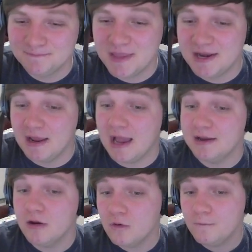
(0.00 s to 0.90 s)
And I
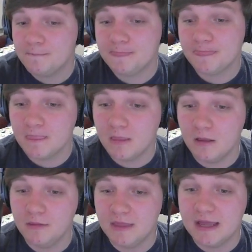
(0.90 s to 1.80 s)
know
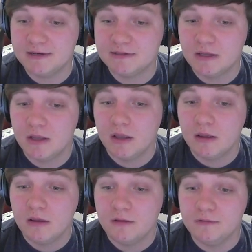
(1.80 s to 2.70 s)
that
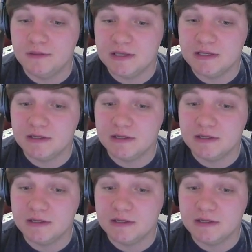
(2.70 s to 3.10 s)
the